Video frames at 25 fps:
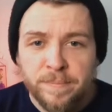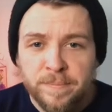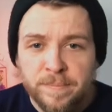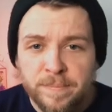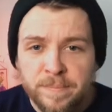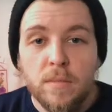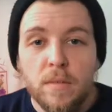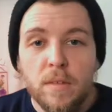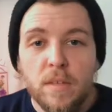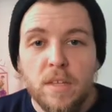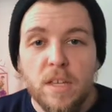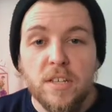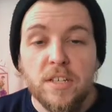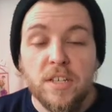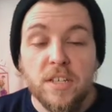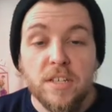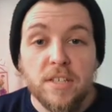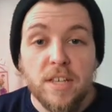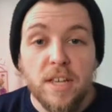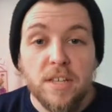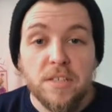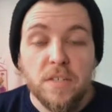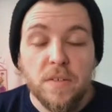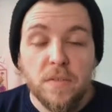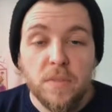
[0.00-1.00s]
The
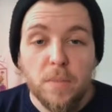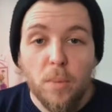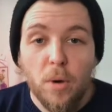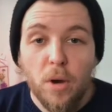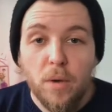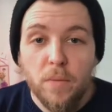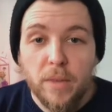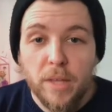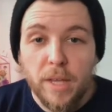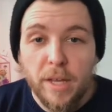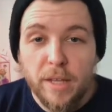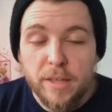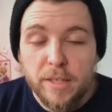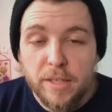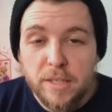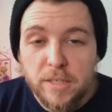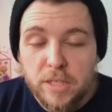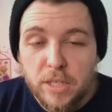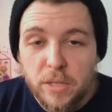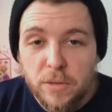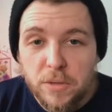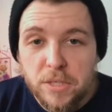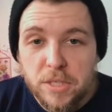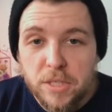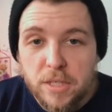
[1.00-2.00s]
success of the Marvel Alien
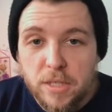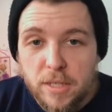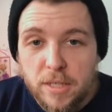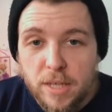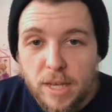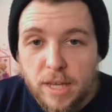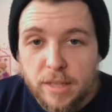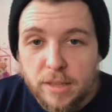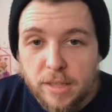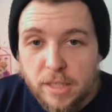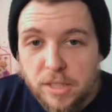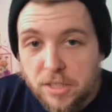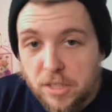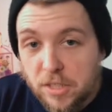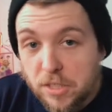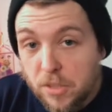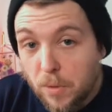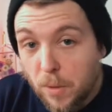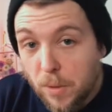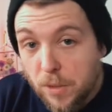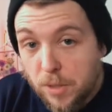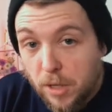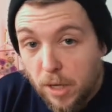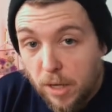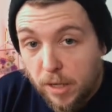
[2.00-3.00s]
series to date leads us to
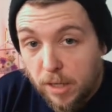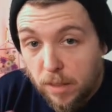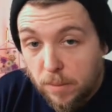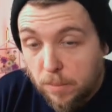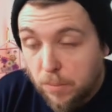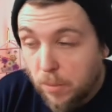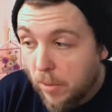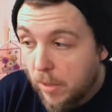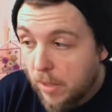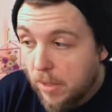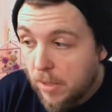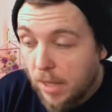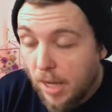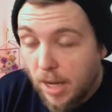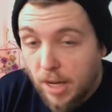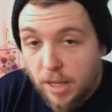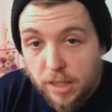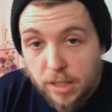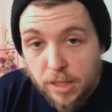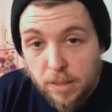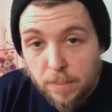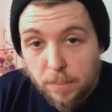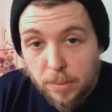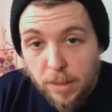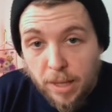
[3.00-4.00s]
our talking point,
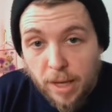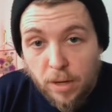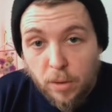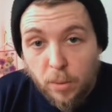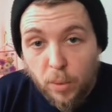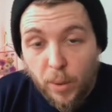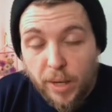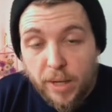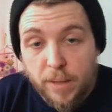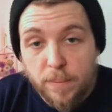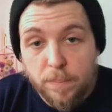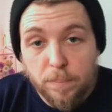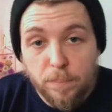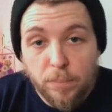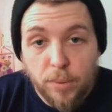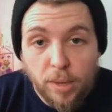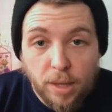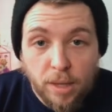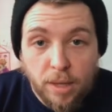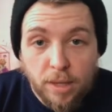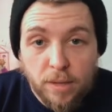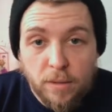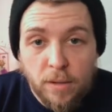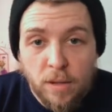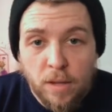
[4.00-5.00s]
Alien Black, White, and
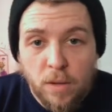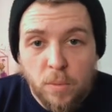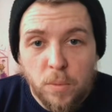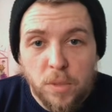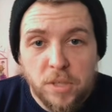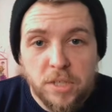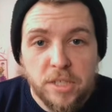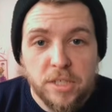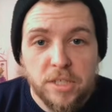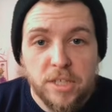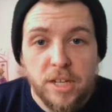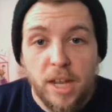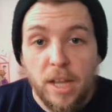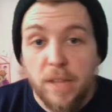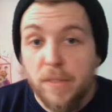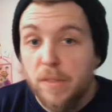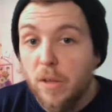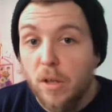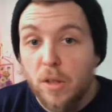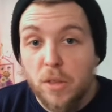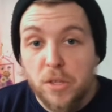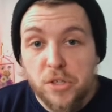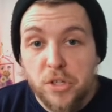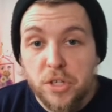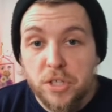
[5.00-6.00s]
Blood, which is an
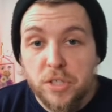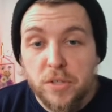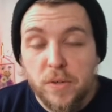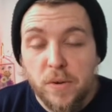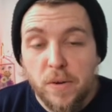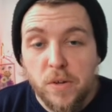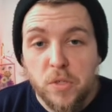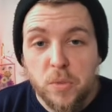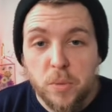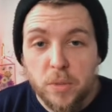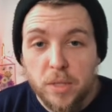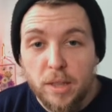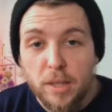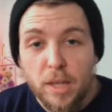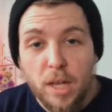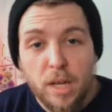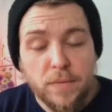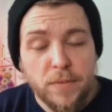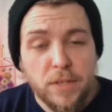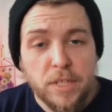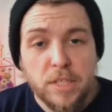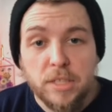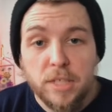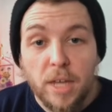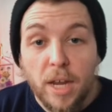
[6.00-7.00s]
anthology series with a lot of
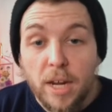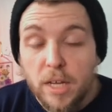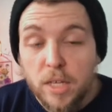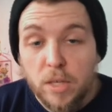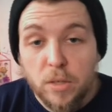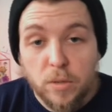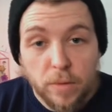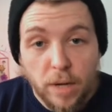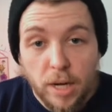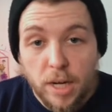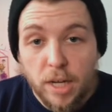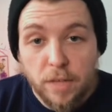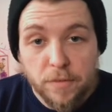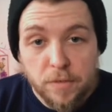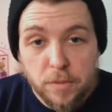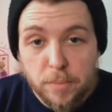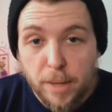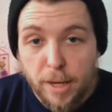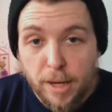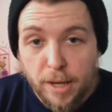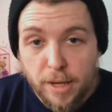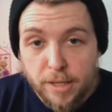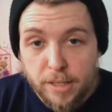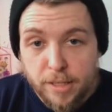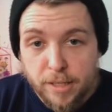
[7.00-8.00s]
exciting creatives
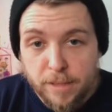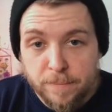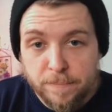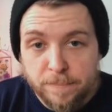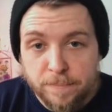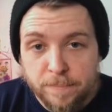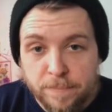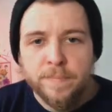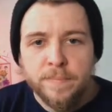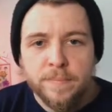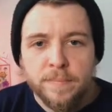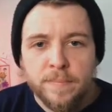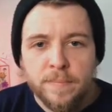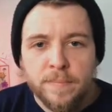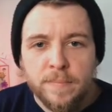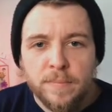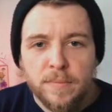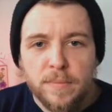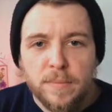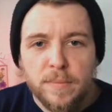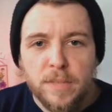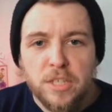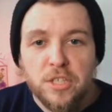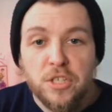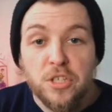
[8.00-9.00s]
behind it.
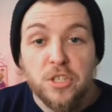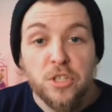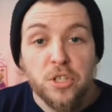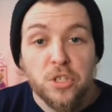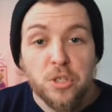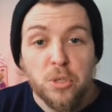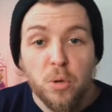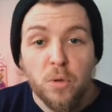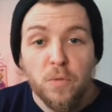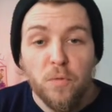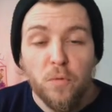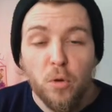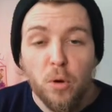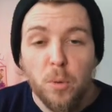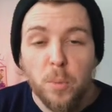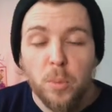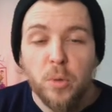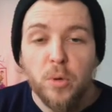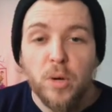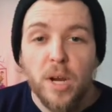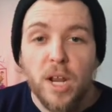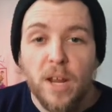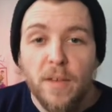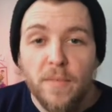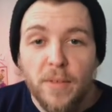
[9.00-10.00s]
This is a short-form
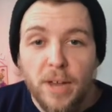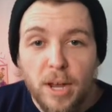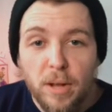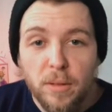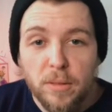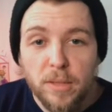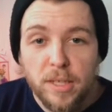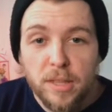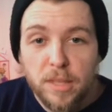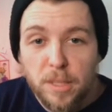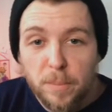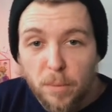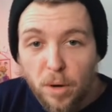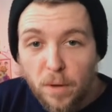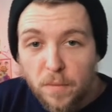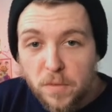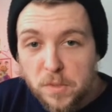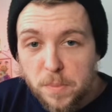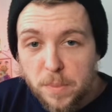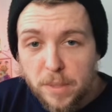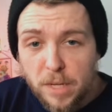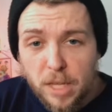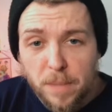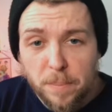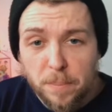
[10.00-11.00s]
creative outlet that Marvel's
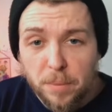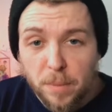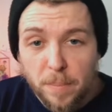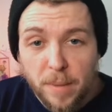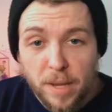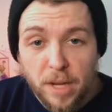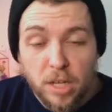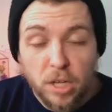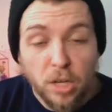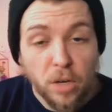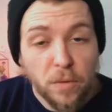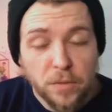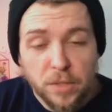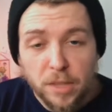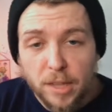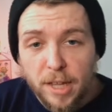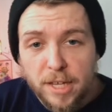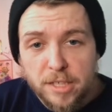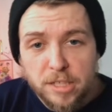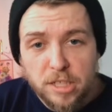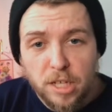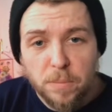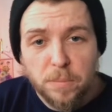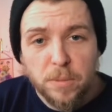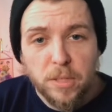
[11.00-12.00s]
been implementing over the
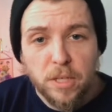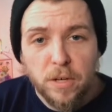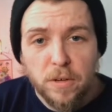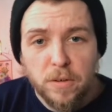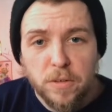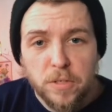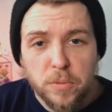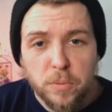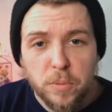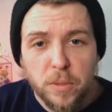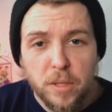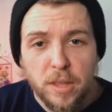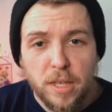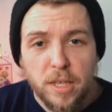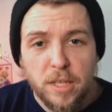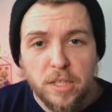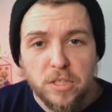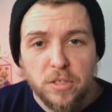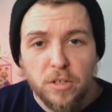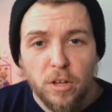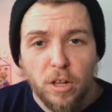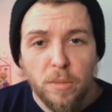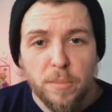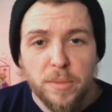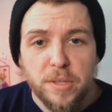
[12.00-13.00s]
last couple of years with
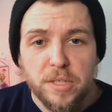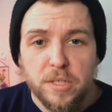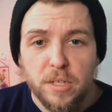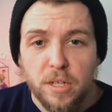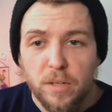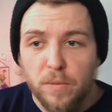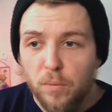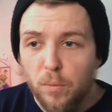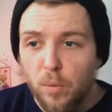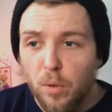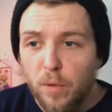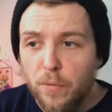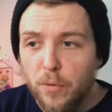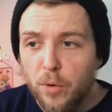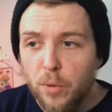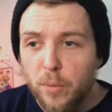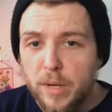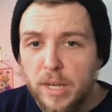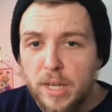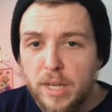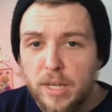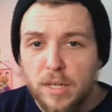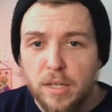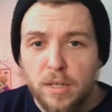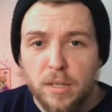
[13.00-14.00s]
installments of
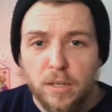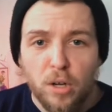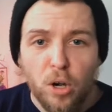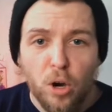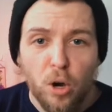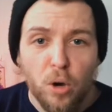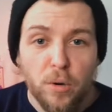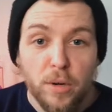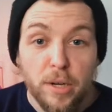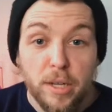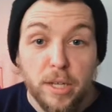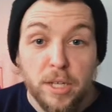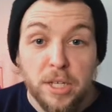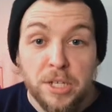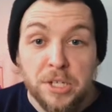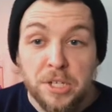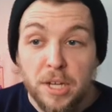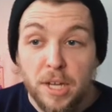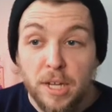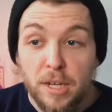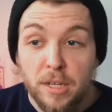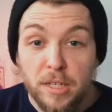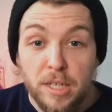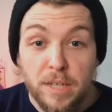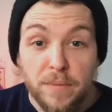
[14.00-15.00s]
Wolverine, Carnage,
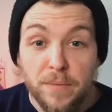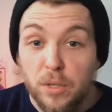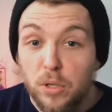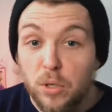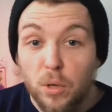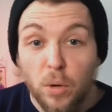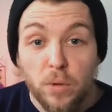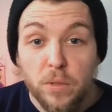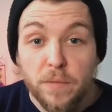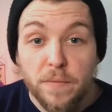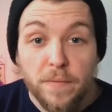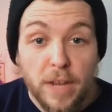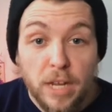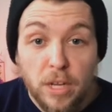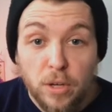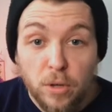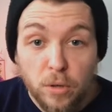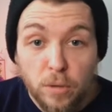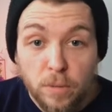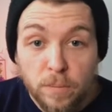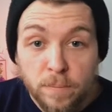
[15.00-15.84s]
and even Darth Vader.